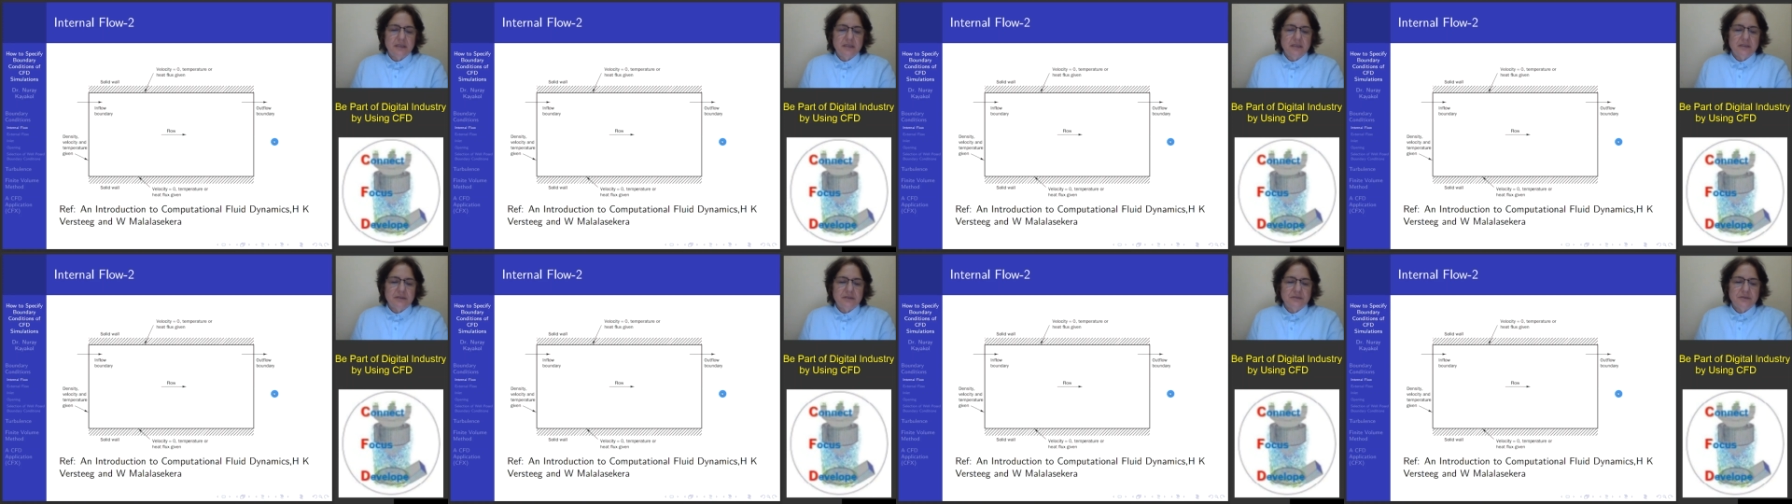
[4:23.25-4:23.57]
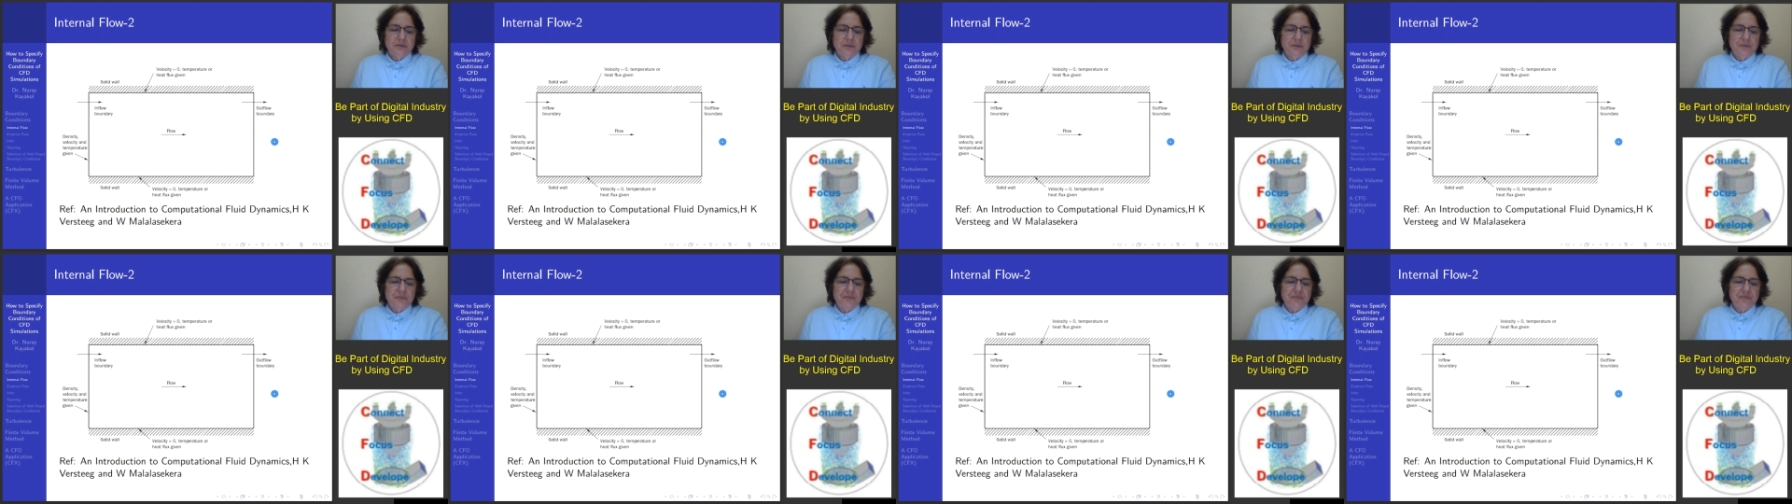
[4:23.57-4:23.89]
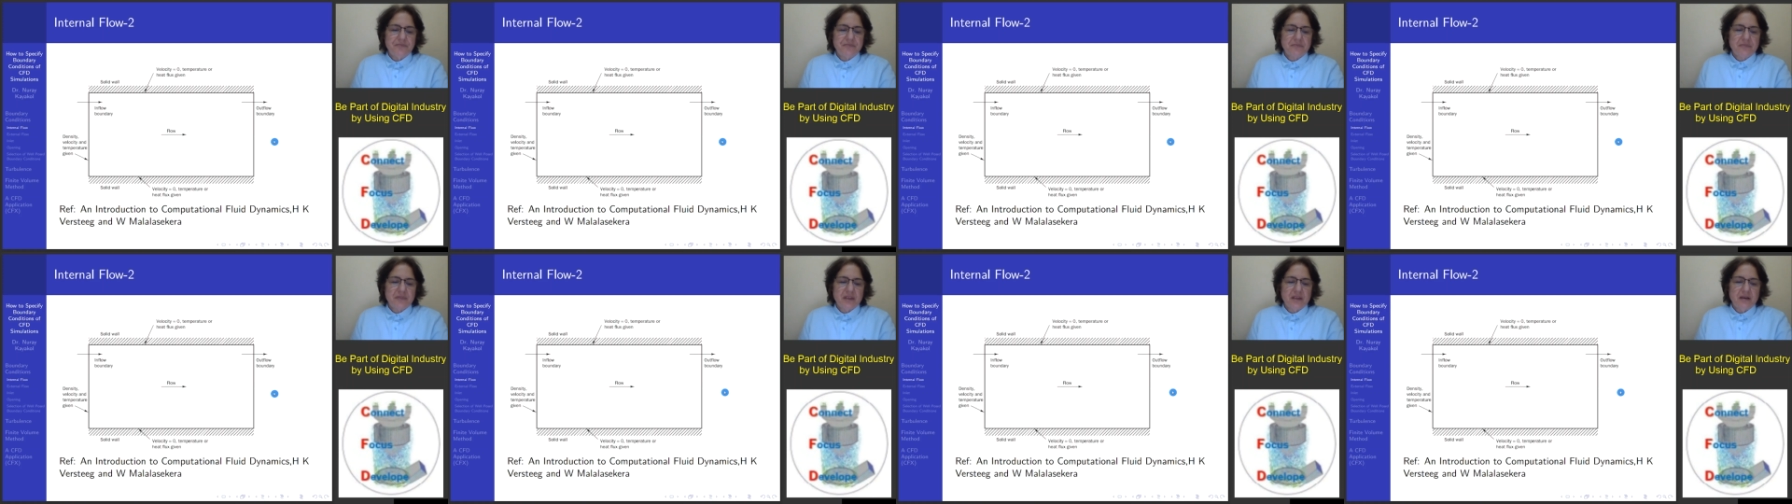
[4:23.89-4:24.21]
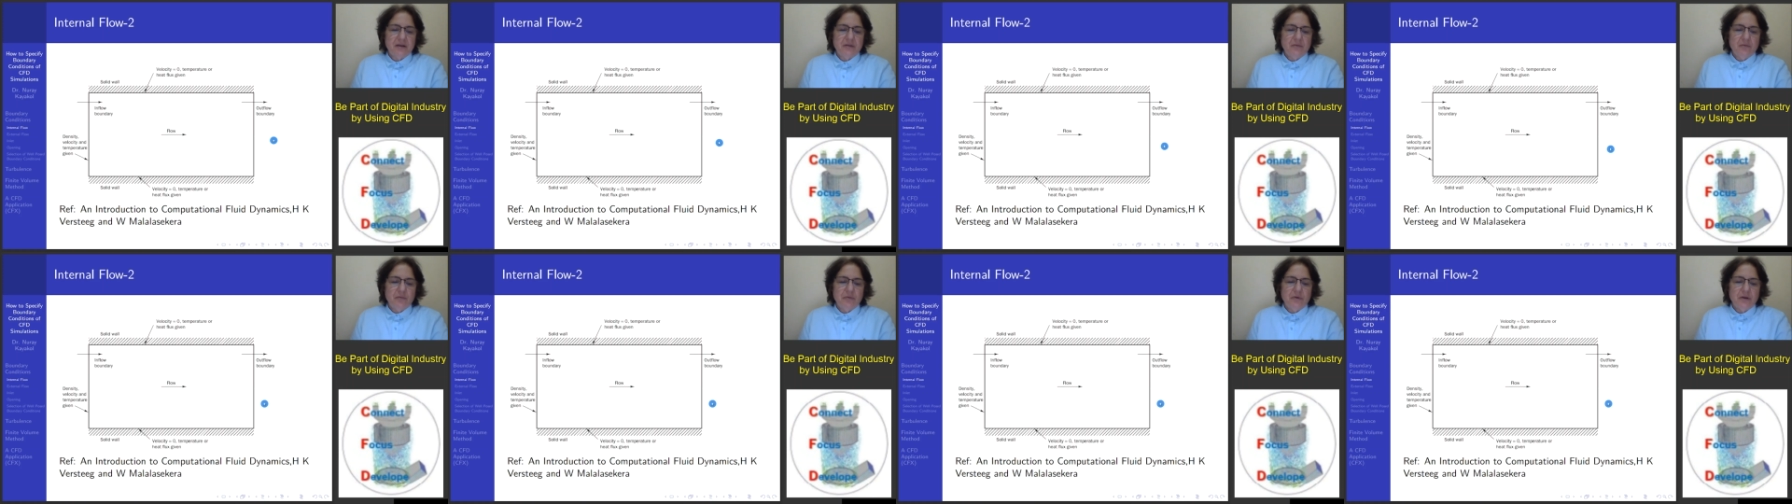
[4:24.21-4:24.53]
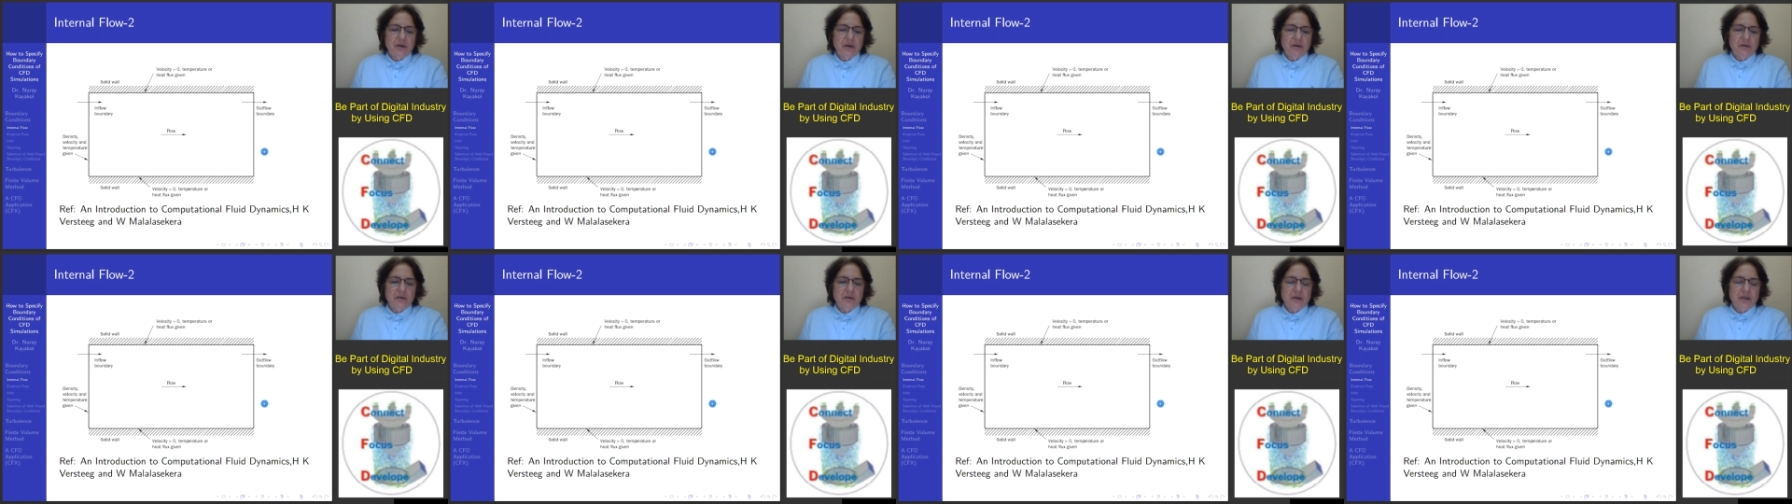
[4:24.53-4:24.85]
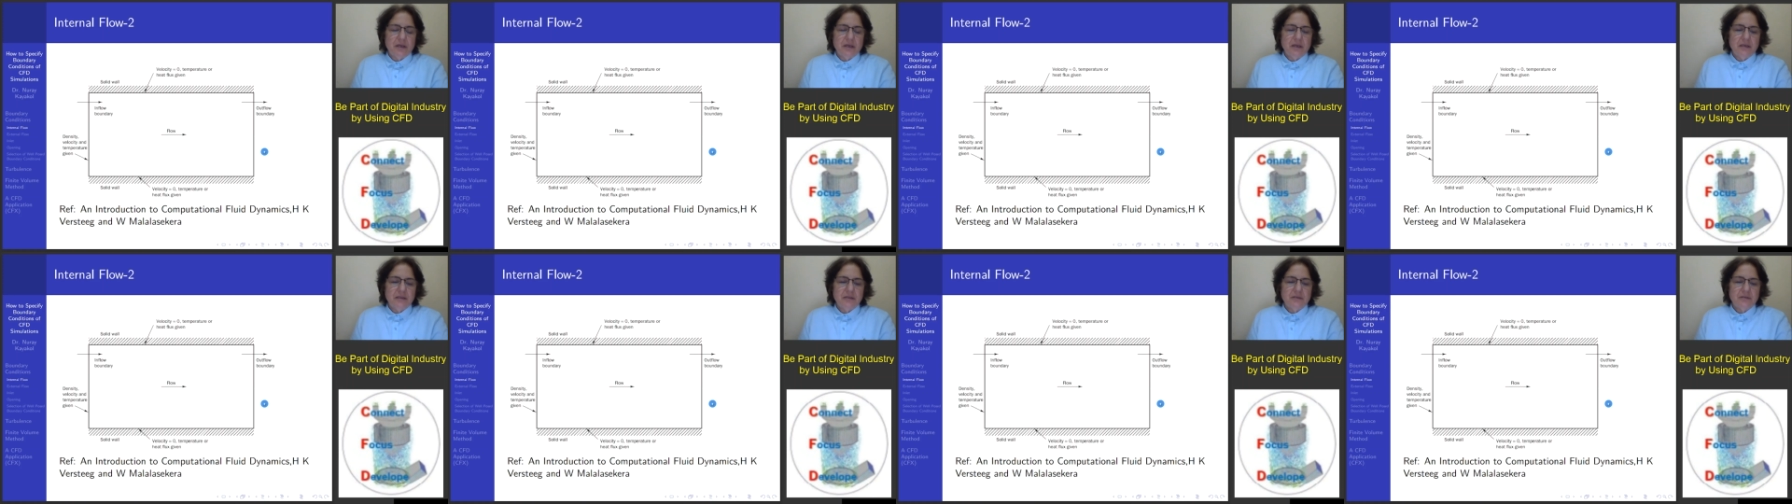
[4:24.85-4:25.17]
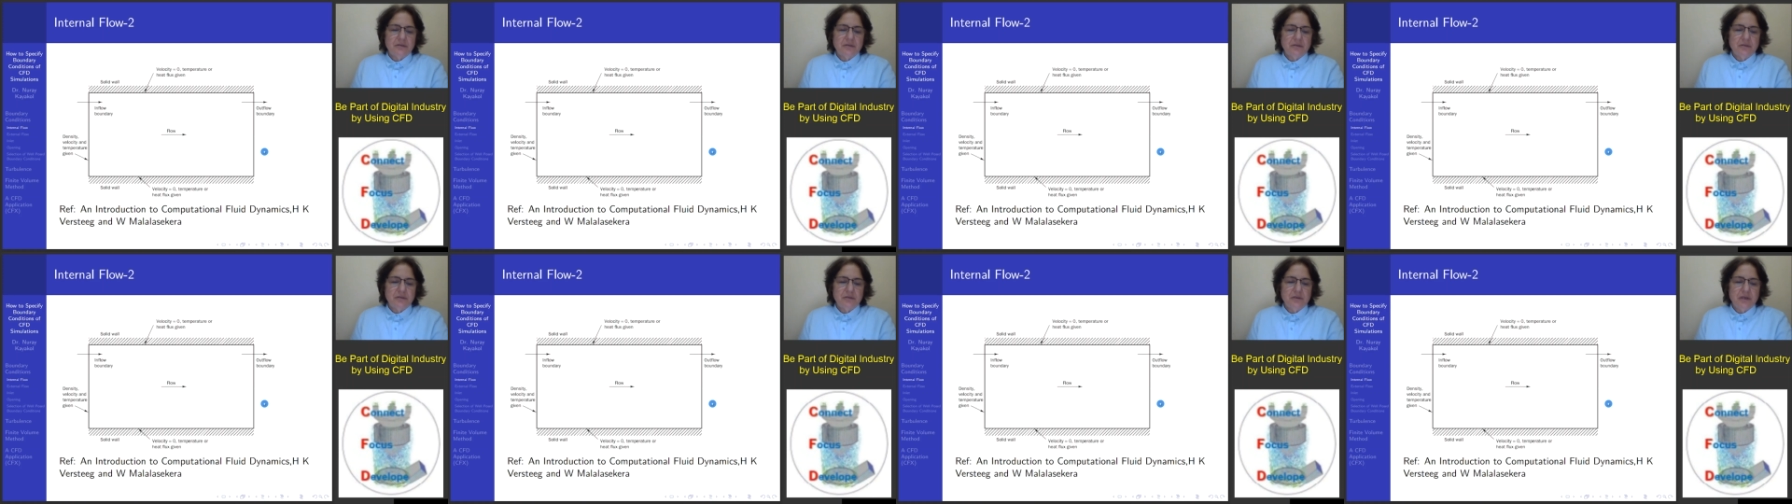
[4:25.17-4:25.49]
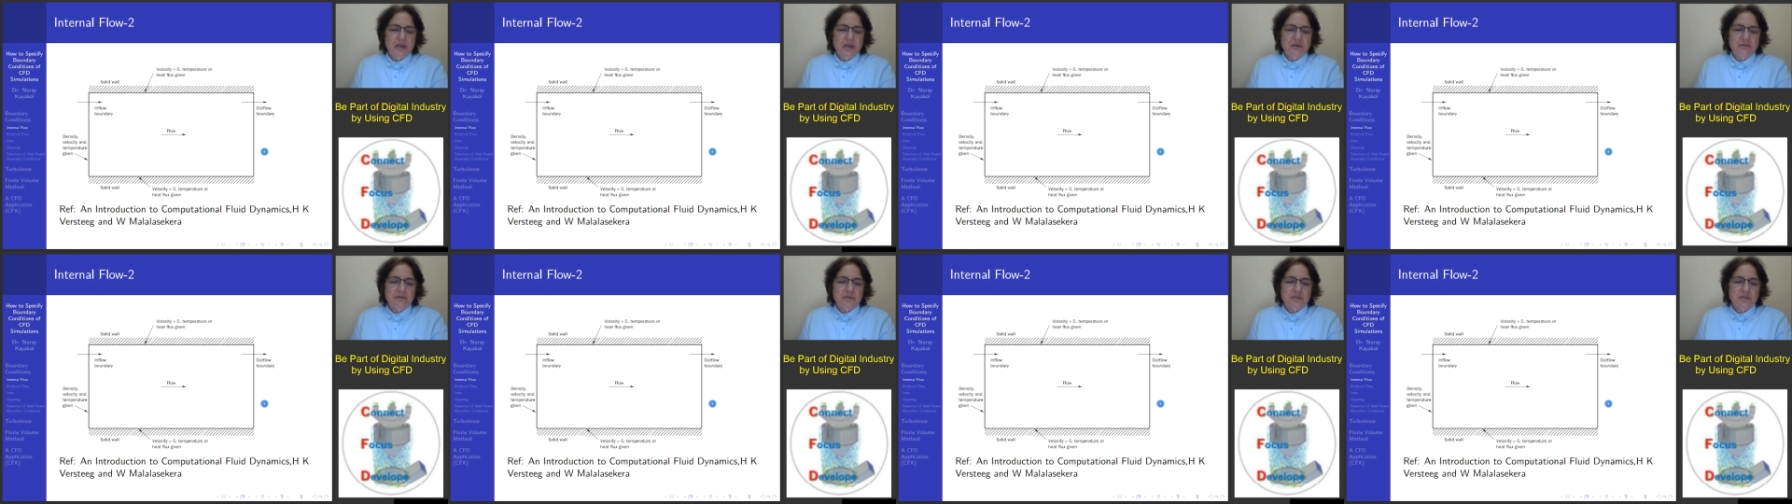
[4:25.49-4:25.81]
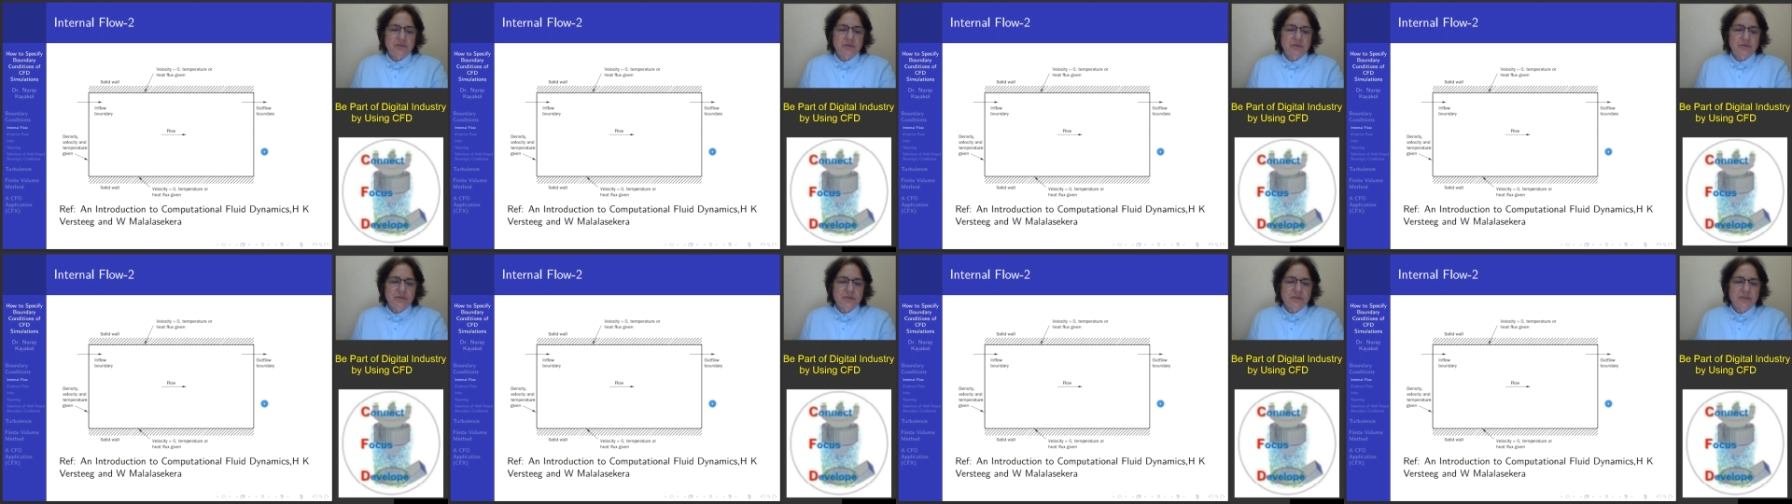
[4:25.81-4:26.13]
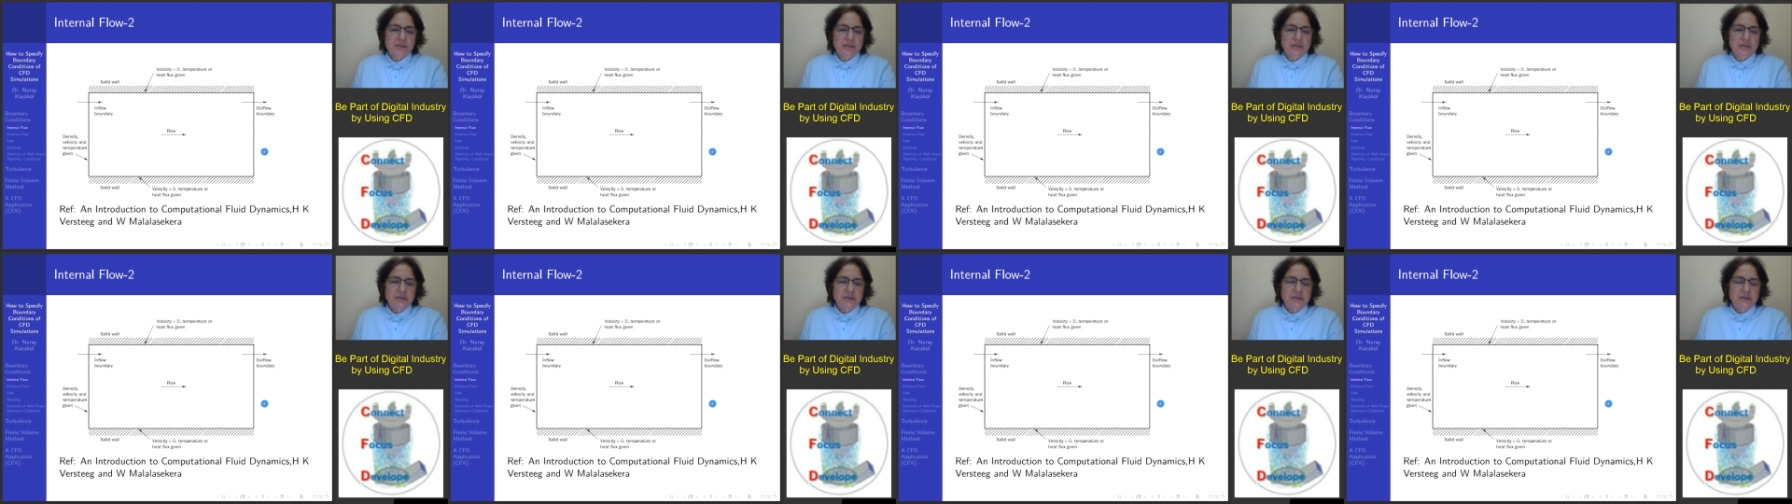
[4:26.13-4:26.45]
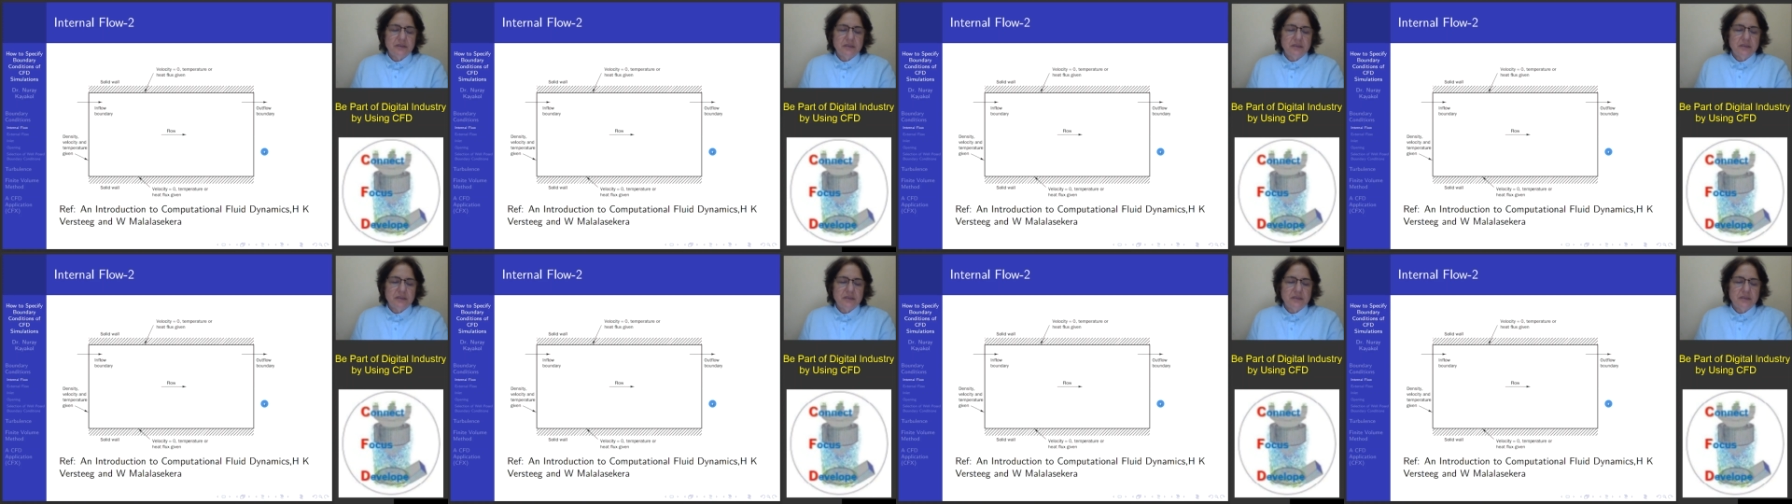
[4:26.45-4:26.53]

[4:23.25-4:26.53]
So okay, so you have chosen